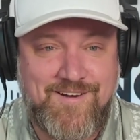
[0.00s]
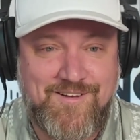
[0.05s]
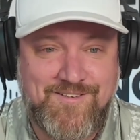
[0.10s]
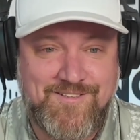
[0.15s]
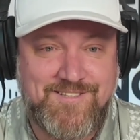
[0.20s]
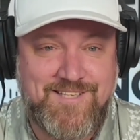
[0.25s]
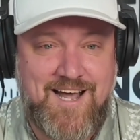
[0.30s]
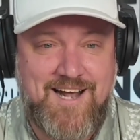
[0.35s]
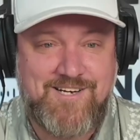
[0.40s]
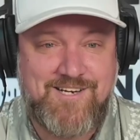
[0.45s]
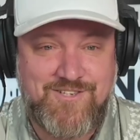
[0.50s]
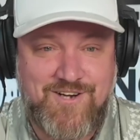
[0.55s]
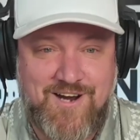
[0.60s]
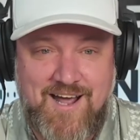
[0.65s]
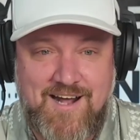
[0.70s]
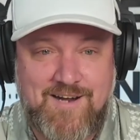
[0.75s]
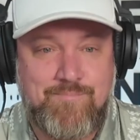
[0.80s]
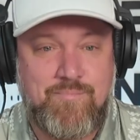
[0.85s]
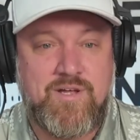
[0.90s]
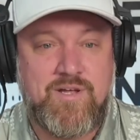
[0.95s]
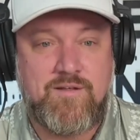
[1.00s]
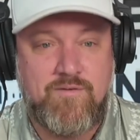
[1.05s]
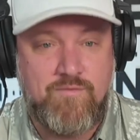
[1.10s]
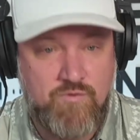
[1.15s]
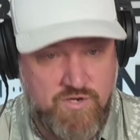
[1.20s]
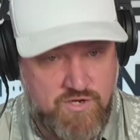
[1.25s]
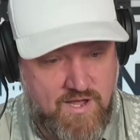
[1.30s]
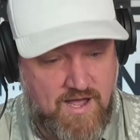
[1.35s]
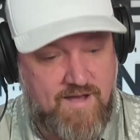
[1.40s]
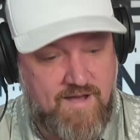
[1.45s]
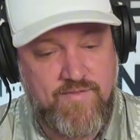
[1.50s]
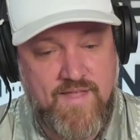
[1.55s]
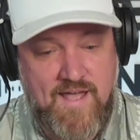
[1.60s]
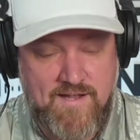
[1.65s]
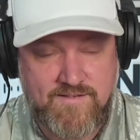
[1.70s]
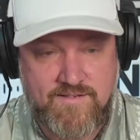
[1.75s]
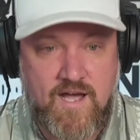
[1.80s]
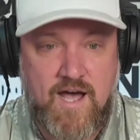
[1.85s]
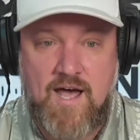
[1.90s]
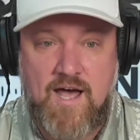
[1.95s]
sidetracked. But when you have
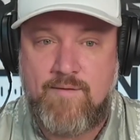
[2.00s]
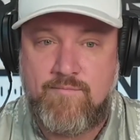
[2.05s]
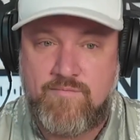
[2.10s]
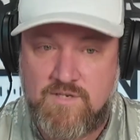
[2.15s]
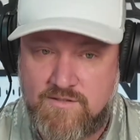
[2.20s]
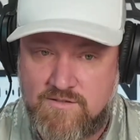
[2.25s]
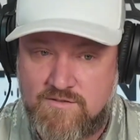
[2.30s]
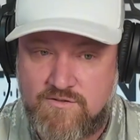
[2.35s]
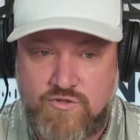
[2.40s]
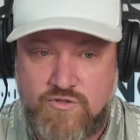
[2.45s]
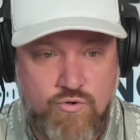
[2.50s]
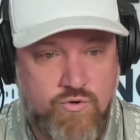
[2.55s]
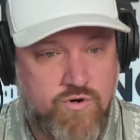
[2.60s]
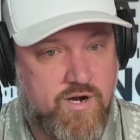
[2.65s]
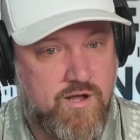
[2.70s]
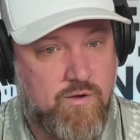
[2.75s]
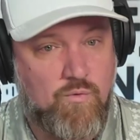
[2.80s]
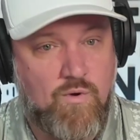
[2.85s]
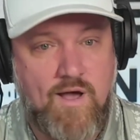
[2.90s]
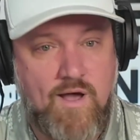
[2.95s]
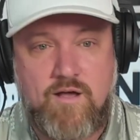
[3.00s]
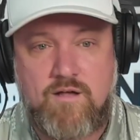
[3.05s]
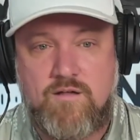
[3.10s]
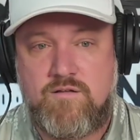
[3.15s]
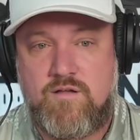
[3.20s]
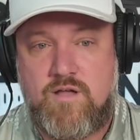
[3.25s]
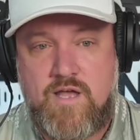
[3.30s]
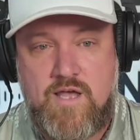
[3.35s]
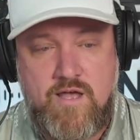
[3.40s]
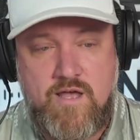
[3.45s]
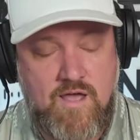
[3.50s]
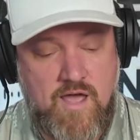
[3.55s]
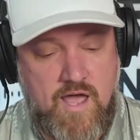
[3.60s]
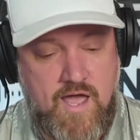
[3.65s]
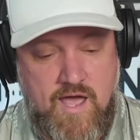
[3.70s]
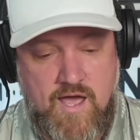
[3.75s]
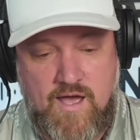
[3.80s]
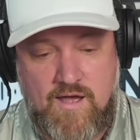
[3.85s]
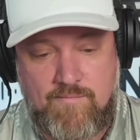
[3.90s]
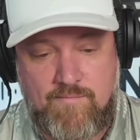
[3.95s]
that time, just steward it well
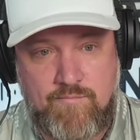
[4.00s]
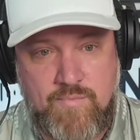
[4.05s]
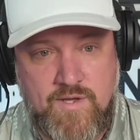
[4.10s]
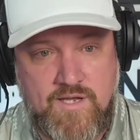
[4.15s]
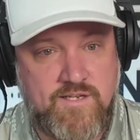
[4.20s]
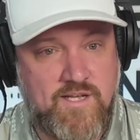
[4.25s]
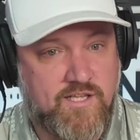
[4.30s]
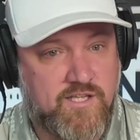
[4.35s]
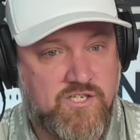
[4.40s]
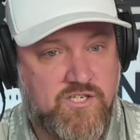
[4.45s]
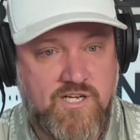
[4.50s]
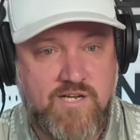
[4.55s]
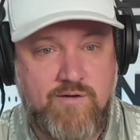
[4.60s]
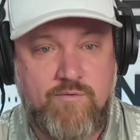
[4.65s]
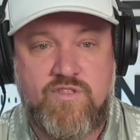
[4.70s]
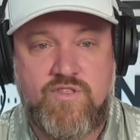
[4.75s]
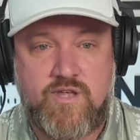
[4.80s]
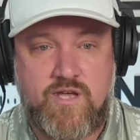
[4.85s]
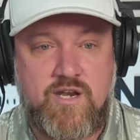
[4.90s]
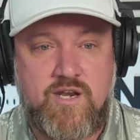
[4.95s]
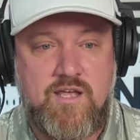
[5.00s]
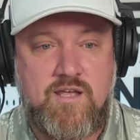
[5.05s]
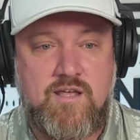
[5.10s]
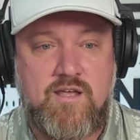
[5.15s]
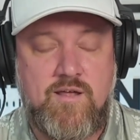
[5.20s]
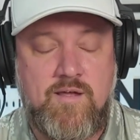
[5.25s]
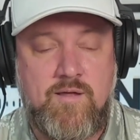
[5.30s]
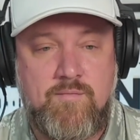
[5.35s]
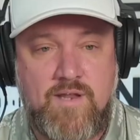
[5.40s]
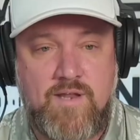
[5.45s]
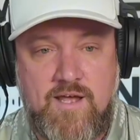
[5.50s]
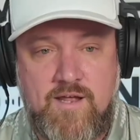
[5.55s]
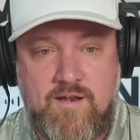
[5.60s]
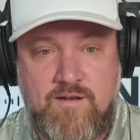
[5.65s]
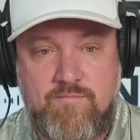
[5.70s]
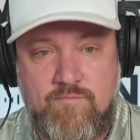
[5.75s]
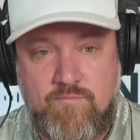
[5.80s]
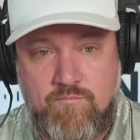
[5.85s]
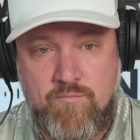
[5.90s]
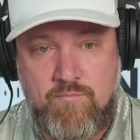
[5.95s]
and be diligent within it. And
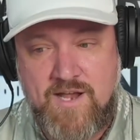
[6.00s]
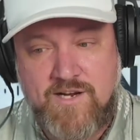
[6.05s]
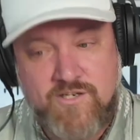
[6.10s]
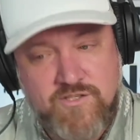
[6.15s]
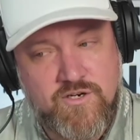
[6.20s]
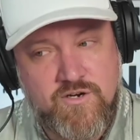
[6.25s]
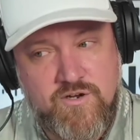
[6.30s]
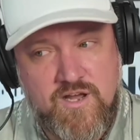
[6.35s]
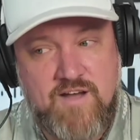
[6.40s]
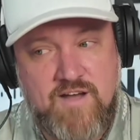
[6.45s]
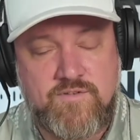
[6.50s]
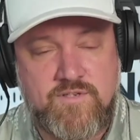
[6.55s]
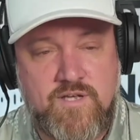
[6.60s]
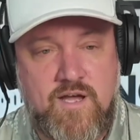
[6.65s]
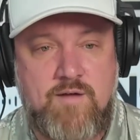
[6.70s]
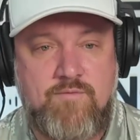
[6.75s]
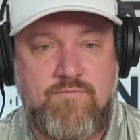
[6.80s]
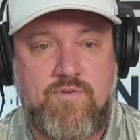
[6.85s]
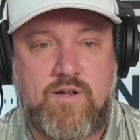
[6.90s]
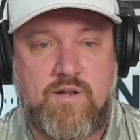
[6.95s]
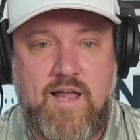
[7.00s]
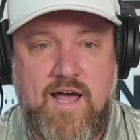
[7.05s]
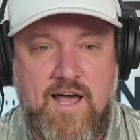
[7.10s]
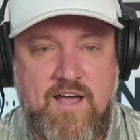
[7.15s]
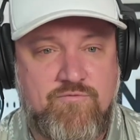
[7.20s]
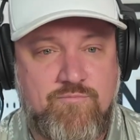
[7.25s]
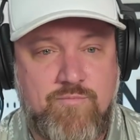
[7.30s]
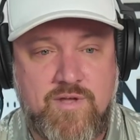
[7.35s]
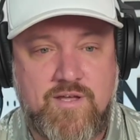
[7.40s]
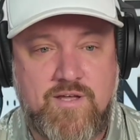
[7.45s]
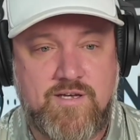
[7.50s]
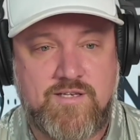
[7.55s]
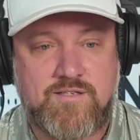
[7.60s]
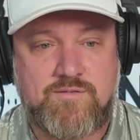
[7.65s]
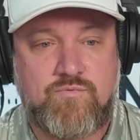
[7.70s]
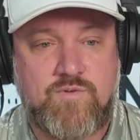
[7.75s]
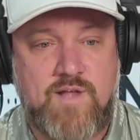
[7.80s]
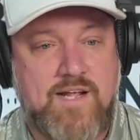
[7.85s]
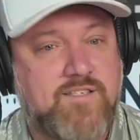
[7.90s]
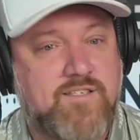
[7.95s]
then make sure you have time for life, because
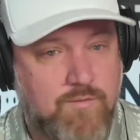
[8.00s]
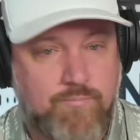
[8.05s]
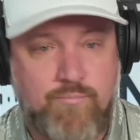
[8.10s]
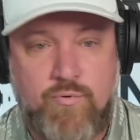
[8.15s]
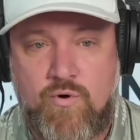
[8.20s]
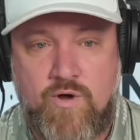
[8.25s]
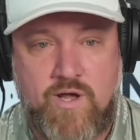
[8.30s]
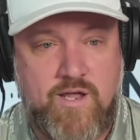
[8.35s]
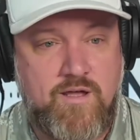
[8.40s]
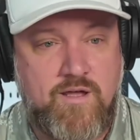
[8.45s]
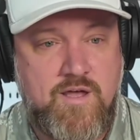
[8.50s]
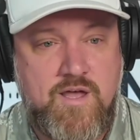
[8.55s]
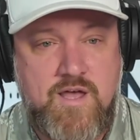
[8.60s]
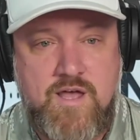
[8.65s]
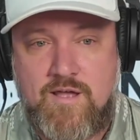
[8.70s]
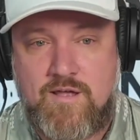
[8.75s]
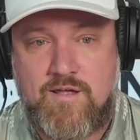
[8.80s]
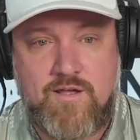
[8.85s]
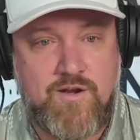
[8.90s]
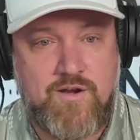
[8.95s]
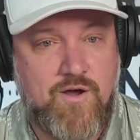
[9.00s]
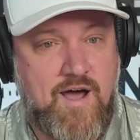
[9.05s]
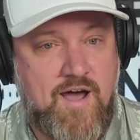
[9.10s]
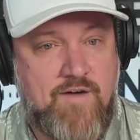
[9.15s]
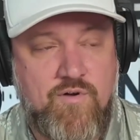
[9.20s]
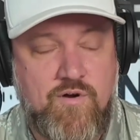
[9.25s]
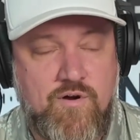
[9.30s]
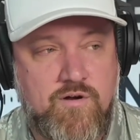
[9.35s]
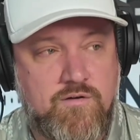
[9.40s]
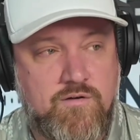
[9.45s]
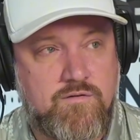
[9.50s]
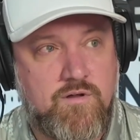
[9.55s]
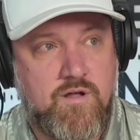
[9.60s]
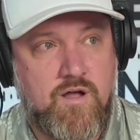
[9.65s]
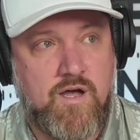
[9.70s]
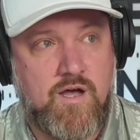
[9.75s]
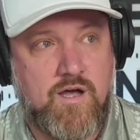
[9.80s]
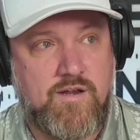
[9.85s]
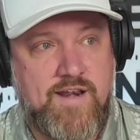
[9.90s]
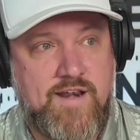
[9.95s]
that's the point. I've heard
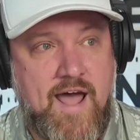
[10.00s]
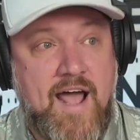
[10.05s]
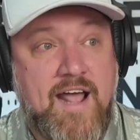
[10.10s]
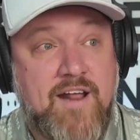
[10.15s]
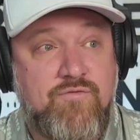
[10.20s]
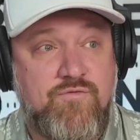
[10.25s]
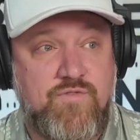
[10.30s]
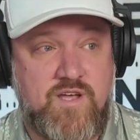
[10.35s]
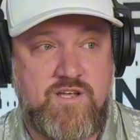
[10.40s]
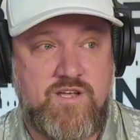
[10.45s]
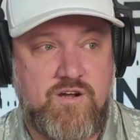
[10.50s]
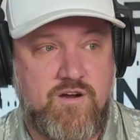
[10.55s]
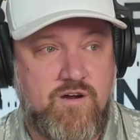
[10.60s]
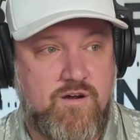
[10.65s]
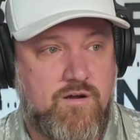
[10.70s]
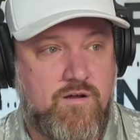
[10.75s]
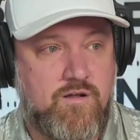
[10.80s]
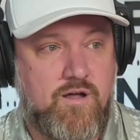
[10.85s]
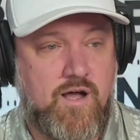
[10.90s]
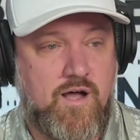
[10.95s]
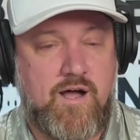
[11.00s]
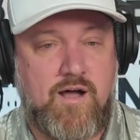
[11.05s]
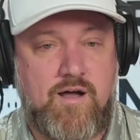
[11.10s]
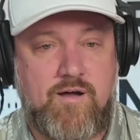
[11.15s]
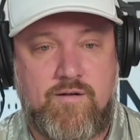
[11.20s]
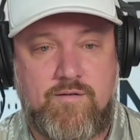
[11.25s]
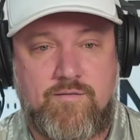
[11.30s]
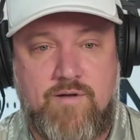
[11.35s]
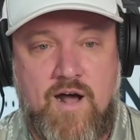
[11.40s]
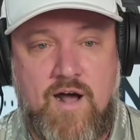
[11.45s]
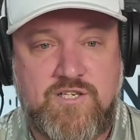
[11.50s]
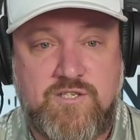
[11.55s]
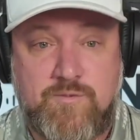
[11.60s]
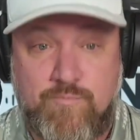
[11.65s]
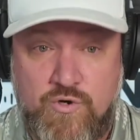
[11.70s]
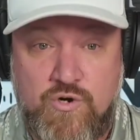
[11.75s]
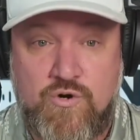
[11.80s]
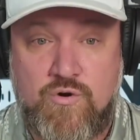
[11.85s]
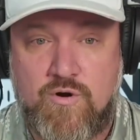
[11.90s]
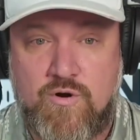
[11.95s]
a 9-figure
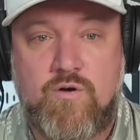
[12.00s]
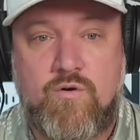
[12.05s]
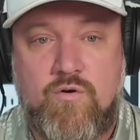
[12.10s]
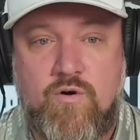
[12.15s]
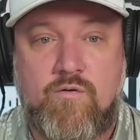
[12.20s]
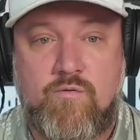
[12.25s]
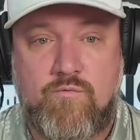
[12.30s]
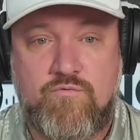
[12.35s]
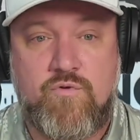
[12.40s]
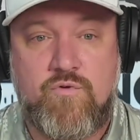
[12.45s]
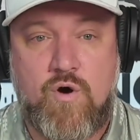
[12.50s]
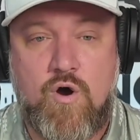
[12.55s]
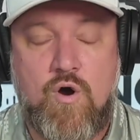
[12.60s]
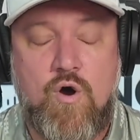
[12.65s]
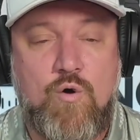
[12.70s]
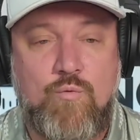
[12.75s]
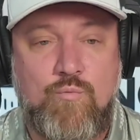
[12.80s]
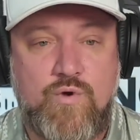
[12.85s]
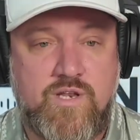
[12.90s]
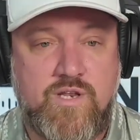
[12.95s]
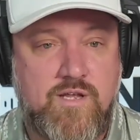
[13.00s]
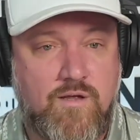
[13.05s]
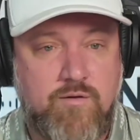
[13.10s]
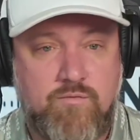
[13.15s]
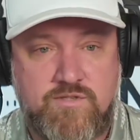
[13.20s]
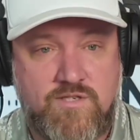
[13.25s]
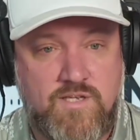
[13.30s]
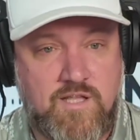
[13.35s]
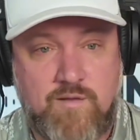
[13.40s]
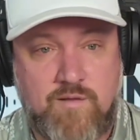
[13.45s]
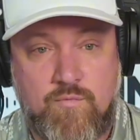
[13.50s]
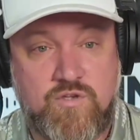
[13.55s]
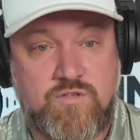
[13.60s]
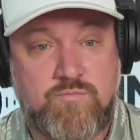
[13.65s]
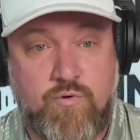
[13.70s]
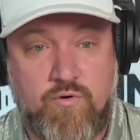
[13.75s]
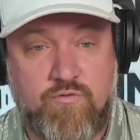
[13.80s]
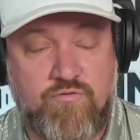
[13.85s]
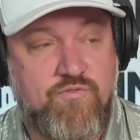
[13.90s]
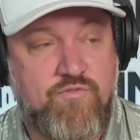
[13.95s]
entrepreneur for a home we did said the most
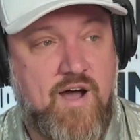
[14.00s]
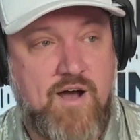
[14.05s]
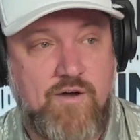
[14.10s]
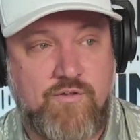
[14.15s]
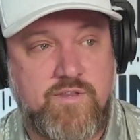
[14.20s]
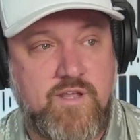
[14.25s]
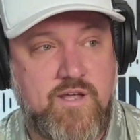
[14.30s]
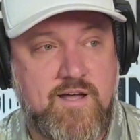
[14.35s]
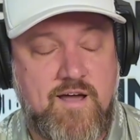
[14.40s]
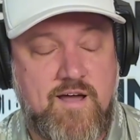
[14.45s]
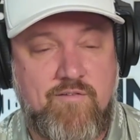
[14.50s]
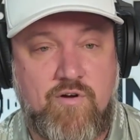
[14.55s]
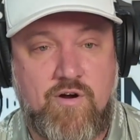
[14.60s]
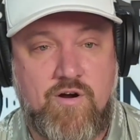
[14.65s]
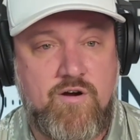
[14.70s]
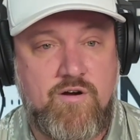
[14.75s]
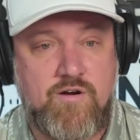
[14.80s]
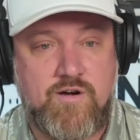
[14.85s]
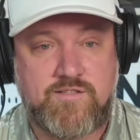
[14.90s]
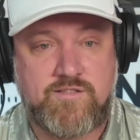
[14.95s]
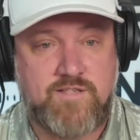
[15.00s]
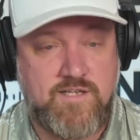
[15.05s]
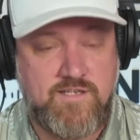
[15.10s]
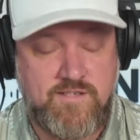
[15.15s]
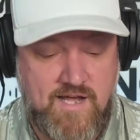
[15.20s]
profound thing I ever heard is he's